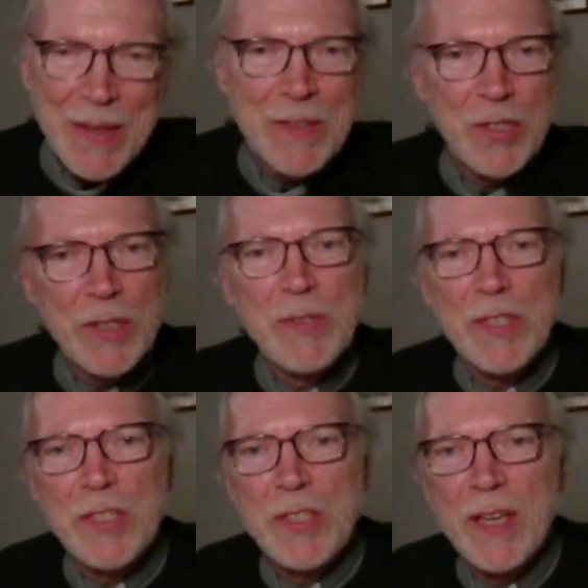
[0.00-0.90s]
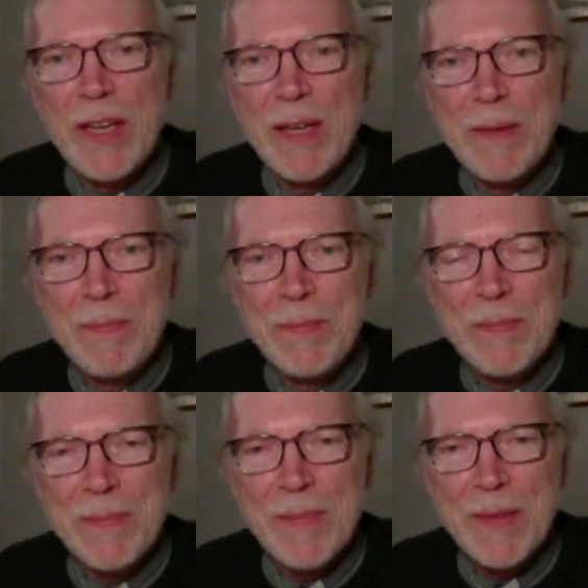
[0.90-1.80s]
Judas,
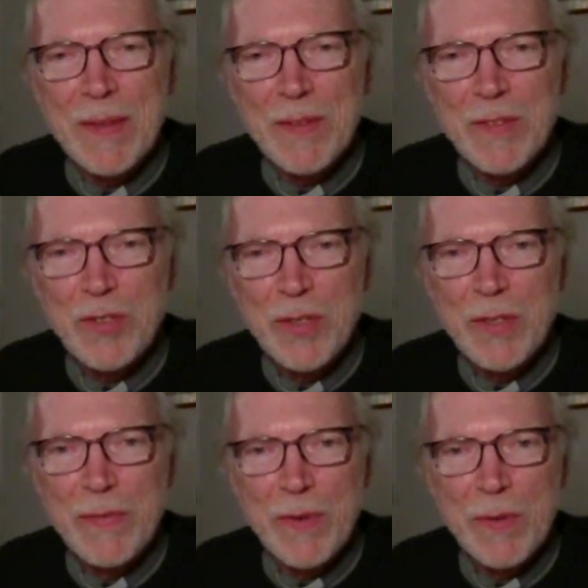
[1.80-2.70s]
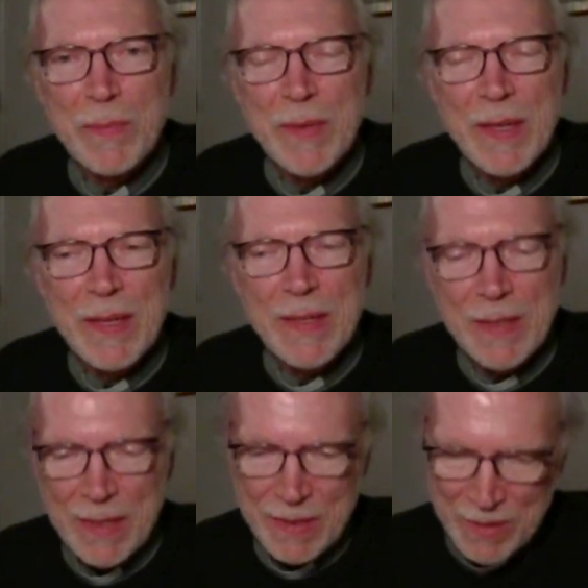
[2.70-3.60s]
true to form,
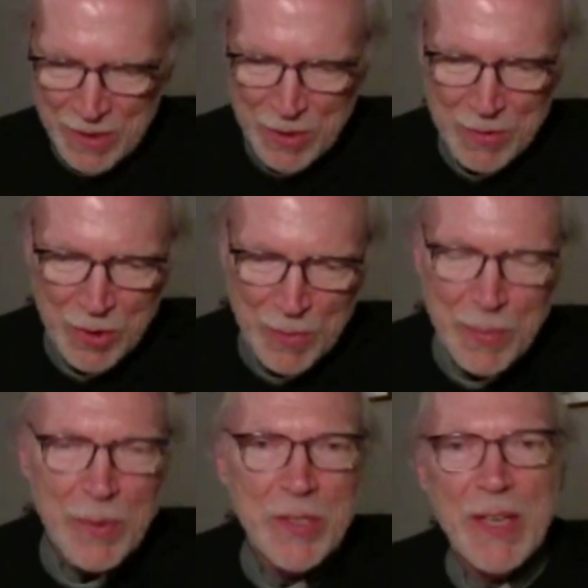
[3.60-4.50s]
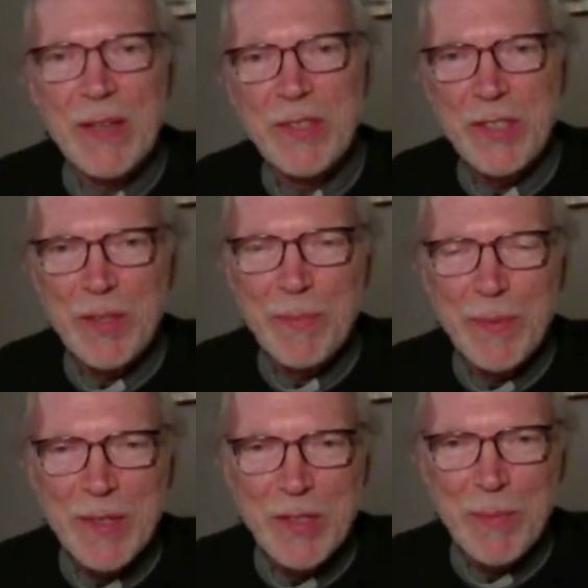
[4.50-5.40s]
and as John points out, he's
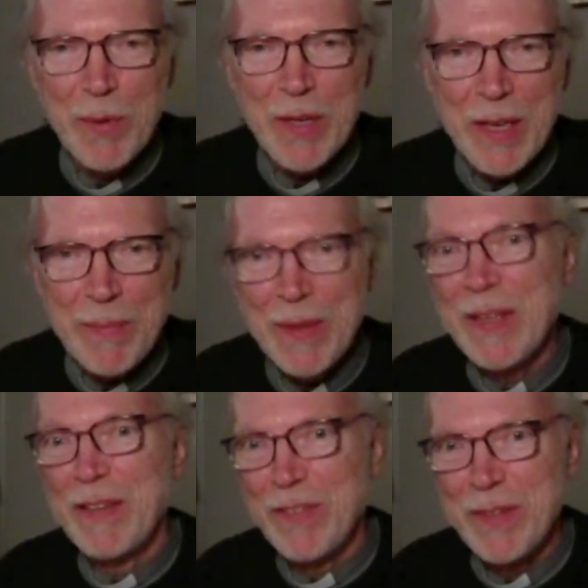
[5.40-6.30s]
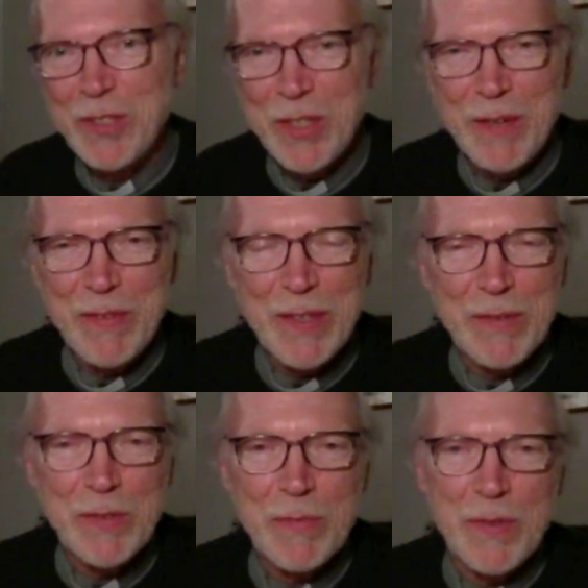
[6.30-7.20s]
the bookkeeper, even though he's siphoning
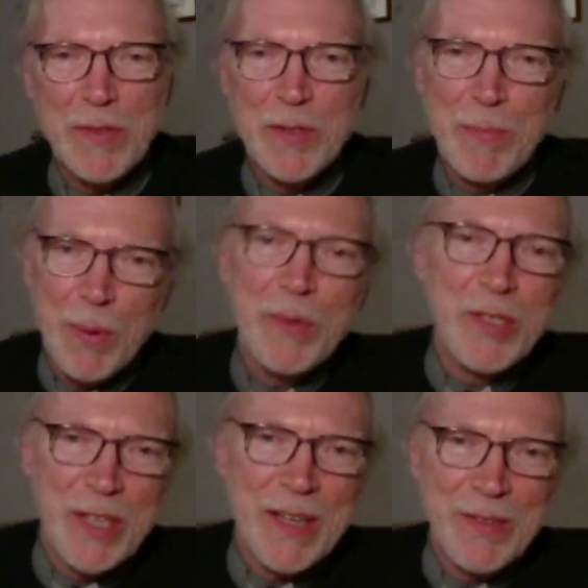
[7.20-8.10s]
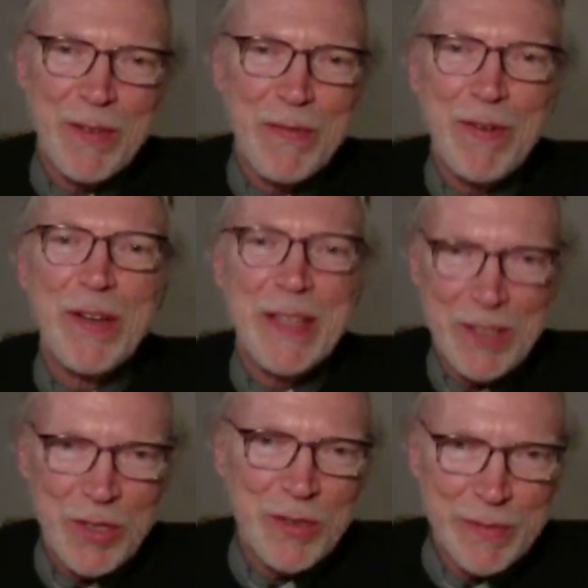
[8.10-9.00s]
off some funds, points out the
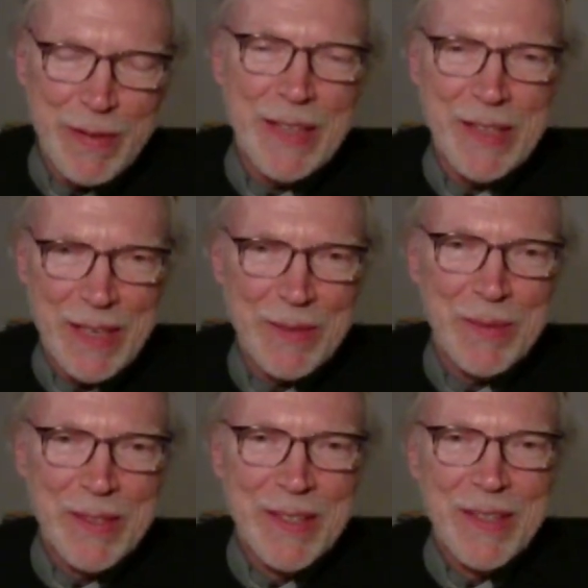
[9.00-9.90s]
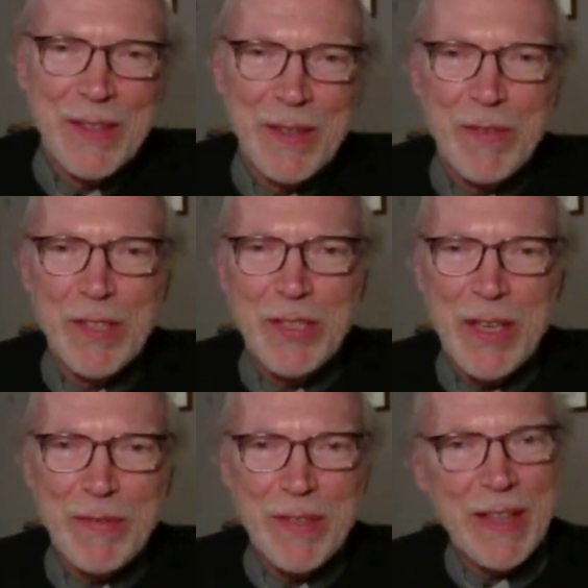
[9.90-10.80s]
financial value of this
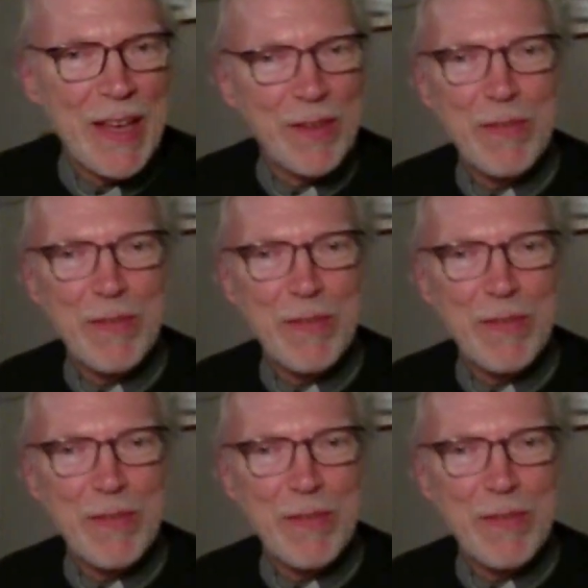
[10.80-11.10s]
gift and how the